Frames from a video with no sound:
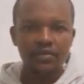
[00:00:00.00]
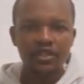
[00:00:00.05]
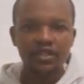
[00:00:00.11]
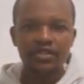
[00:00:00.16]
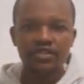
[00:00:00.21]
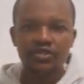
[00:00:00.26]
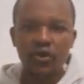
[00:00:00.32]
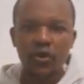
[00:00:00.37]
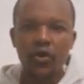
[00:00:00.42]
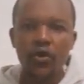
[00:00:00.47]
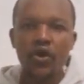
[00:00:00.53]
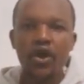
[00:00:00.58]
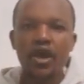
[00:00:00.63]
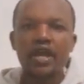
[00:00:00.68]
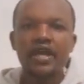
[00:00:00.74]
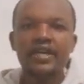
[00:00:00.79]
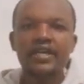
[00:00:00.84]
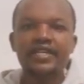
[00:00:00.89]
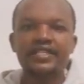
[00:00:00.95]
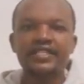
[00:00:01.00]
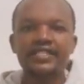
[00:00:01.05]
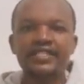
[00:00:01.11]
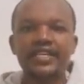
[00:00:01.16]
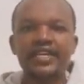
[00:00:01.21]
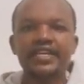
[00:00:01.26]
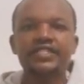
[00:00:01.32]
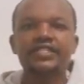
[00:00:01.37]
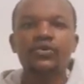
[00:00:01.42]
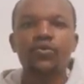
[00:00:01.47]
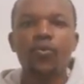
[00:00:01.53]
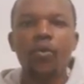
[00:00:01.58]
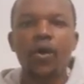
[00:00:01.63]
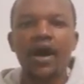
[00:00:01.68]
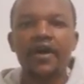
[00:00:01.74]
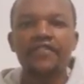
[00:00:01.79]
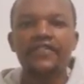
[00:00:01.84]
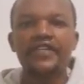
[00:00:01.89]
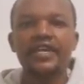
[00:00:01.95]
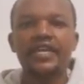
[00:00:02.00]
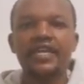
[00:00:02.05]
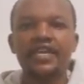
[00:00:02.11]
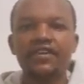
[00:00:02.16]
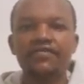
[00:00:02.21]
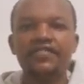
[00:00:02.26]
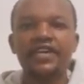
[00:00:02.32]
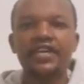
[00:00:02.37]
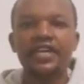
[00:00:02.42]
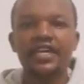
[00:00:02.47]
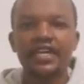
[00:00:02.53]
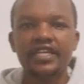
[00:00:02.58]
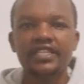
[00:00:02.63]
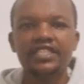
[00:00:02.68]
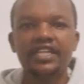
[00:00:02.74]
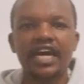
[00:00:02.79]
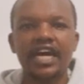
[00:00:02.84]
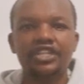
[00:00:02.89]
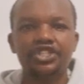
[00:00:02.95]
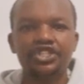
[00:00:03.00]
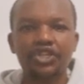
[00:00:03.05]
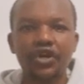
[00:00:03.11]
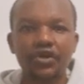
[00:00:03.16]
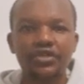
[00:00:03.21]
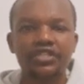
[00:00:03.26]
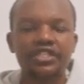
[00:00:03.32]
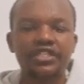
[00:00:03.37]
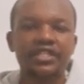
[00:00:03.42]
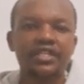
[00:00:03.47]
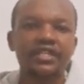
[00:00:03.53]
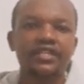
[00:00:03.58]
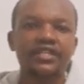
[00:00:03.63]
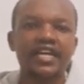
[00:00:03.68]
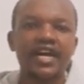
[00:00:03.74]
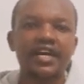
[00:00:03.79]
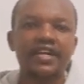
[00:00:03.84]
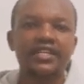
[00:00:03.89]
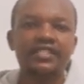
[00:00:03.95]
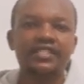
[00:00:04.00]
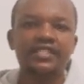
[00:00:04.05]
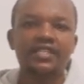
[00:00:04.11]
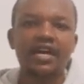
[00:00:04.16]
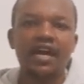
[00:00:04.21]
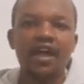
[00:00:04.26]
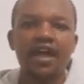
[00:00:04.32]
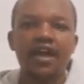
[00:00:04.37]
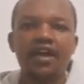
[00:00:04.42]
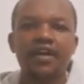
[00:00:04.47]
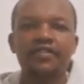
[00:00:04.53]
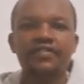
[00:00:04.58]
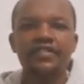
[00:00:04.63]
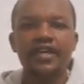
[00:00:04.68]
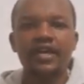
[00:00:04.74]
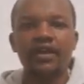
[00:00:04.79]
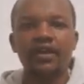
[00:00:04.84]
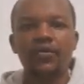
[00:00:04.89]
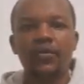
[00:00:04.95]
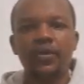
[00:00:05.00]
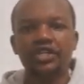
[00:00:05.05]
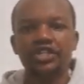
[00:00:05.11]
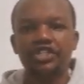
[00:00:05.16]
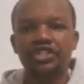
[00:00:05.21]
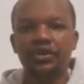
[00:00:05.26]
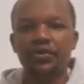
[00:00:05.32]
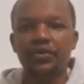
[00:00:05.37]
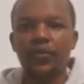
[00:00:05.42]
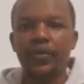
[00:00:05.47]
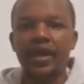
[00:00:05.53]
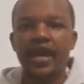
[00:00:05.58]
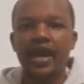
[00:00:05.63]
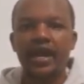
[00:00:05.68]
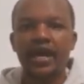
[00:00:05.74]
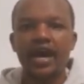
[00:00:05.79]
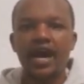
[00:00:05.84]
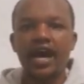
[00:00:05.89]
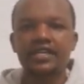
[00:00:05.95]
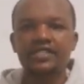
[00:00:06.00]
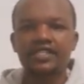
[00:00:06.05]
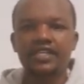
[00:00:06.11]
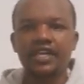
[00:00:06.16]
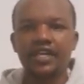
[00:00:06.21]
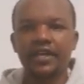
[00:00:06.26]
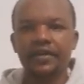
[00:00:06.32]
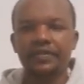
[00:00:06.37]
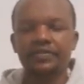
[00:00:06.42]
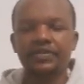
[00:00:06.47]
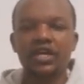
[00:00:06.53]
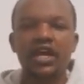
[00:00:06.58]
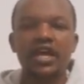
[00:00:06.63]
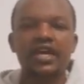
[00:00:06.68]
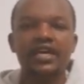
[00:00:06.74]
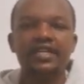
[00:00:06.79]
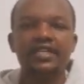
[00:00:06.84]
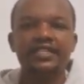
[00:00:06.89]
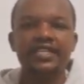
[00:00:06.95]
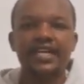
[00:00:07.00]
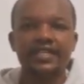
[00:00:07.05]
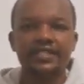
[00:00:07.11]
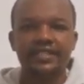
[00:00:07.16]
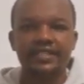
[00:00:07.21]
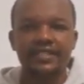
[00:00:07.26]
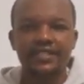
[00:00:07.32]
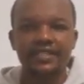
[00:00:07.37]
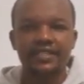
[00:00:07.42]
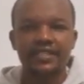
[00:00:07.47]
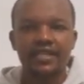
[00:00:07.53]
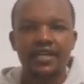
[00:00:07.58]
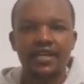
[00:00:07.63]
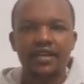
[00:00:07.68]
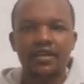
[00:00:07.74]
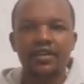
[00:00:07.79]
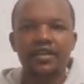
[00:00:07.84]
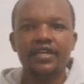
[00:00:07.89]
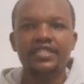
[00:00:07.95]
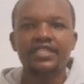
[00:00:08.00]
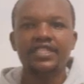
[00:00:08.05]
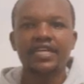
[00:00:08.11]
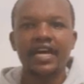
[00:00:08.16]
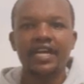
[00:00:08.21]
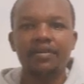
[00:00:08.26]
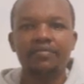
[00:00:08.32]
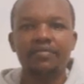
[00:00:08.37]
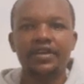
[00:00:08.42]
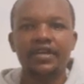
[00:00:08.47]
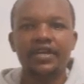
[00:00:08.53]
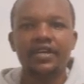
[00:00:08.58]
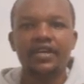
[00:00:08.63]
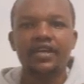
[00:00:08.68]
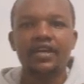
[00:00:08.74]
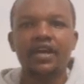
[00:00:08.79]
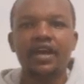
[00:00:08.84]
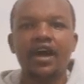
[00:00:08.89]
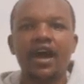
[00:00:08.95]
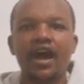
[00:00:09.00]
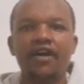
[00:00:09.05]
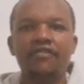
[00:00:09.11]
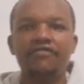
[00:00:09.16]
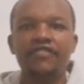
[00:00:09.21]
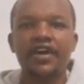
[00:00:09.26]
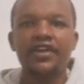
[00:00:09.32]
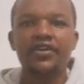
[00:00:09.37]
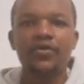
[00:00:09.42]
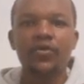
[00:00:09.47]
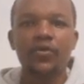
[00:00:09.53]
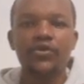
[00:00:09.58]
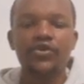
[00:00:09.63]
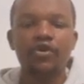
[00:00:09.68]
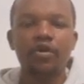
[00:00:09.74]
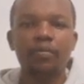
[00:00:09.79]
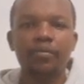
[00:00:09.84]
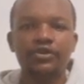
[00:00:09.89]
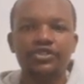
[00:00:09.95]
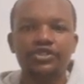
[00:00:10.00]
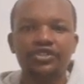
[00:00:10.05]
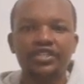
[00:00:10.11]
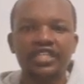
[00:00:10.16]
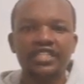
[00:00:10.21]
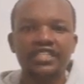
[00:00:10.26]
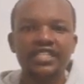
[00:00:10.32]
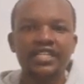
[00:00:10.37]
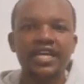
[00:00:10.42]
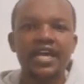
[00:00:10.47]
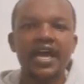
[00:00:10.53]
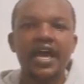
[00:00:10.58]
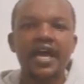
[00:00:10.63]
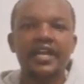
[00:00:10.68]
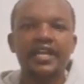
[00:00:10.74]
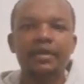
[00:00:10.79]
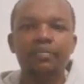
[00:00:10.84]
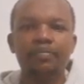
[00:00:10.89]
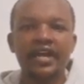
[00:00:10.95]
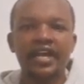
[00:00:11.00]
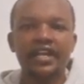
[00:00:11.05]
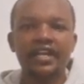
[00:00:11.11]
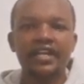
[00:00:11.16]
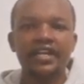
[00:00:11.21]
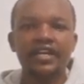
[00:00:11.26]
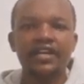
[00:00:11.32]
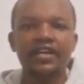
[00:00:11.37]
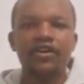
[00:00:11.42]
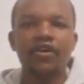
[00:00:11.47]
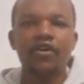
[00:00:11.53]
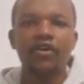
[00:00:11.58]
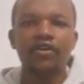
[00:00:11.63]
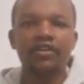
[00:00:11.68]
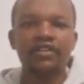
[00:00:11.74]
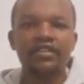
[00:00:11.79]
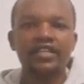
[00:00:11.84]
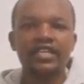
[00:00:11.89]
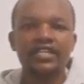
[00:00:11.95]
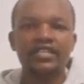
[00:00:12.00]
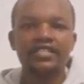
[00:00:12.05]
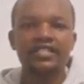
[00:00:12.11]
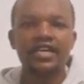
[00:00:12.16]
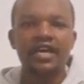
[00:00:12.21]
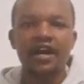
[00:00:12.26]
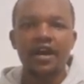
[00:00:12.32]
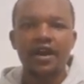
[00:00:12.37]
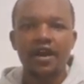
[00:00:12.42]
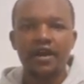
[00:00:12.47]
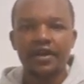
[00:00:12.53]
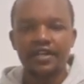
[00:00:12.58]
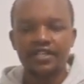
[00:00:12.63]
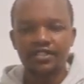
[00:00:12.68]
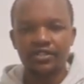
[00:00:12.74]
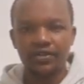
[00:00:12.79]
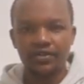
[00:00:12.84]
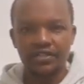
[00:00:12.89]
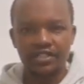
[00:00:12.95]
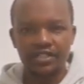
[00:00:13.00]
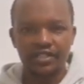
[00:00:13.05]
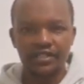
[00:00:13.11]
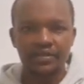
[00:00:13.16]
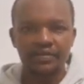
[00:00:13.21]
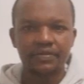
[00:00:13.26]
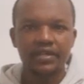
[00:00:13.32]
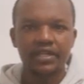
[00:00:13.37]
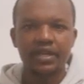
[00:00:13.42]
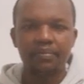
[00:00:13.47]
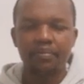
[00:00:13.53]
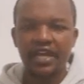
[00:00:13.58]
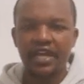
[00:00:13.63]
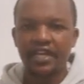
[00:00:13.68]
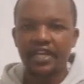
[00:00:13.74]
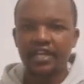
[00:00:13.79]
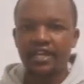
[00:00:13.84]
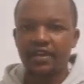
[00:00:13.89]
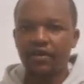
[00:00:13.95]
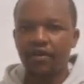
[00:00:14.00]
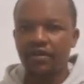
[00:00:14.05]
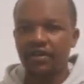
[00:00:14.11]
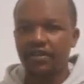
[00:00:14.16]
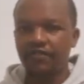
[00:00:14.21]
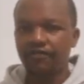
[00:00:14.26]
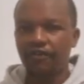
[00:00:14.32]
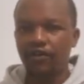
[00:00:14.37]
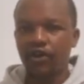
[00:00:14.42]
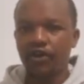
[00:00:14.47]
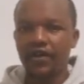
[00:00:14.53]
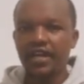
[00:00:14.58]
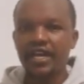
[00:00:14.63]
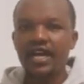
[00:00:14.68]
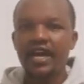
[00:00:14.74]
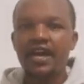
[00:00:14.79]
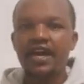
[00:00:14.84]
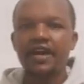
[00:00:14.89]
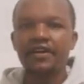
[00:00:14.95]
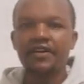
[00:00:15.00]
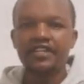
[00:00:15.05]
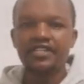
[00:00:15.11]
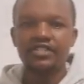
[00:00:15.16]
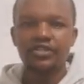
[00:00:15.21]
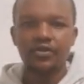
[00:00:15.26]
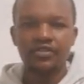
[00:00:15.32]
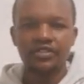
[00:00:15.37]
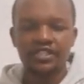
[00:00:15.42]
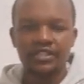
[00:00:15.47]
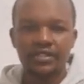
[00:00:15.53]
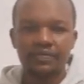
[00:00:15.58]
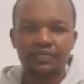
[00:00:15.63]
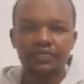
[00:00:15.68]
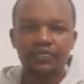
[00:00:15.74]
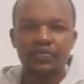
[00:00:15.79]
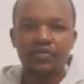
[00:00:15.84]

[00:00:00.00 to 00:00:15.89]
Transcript: So, is it worthy giving it a shot? That is the question we are asking. Yes, it can be a very good opportunity depending on these reasons, depending on the following reasons.